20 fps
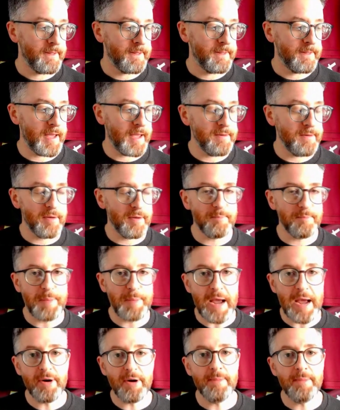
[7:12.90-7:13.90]
Then,
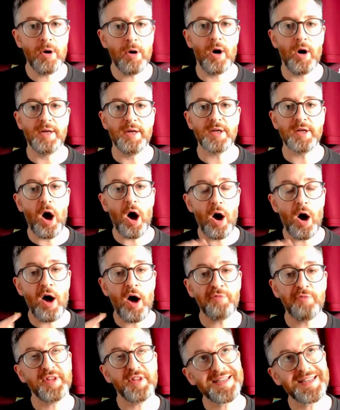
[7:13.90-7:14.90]
bearing in mind,
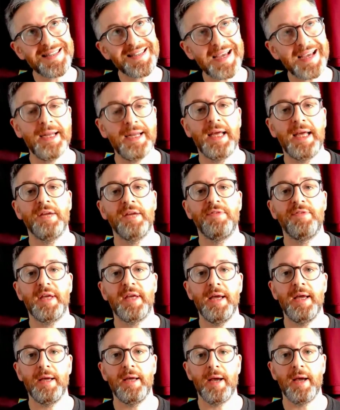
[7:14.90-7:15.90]
after the second leg of the
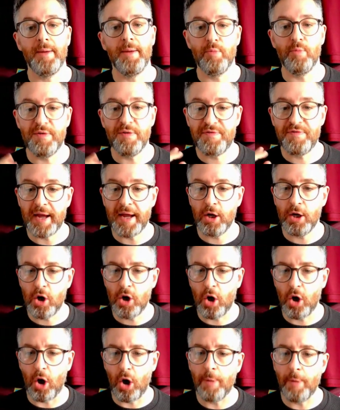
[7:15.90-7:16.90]
Ghent game, we've then
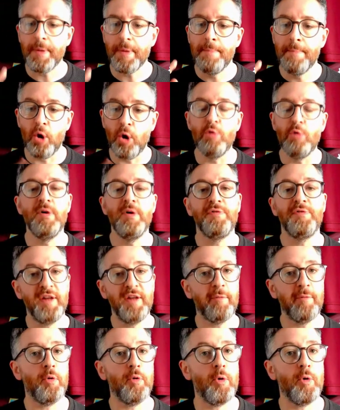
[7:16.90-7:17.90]
got Bournemouth,
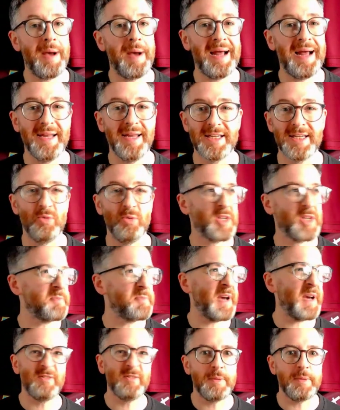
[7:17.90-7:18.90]
Liverpool, and Palace all in the
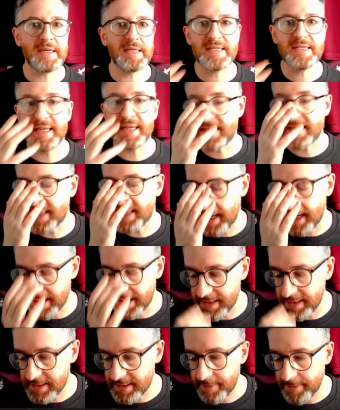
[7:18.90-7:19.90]
space of about six
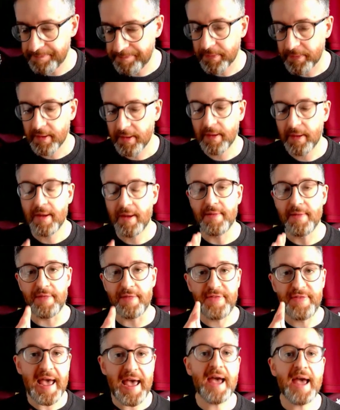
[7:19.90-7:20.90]
days.
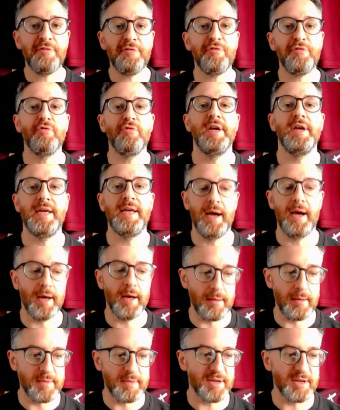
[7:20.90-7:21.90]
they're three
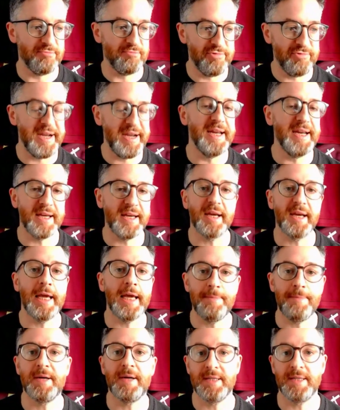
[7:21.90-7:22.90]
games that really could
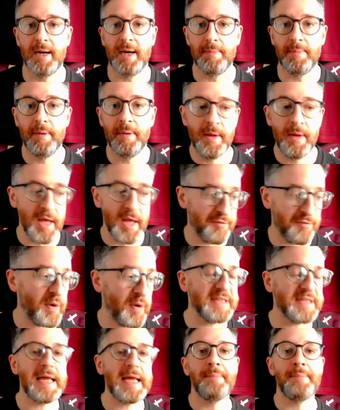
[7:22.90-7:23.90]
keep us up. If
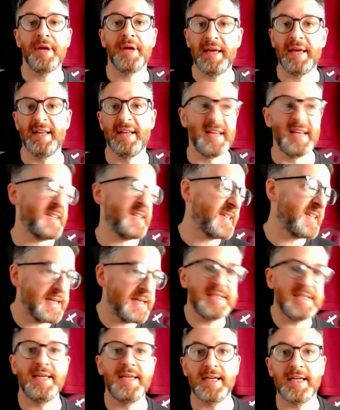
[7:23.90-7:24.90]
West Ham can get, let's say,
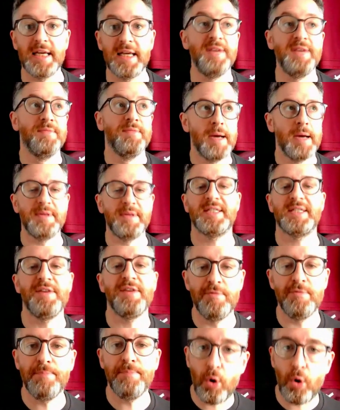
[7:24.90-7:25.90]
six, even maybe
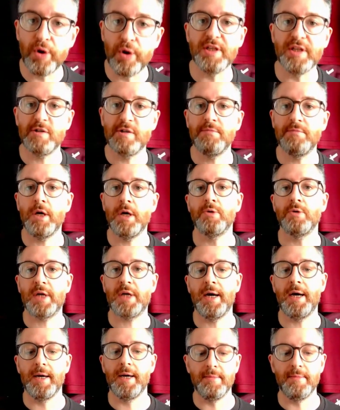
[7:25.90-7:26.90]
seven points from those
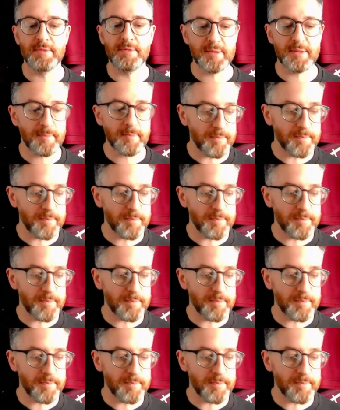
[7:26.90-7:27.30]
games,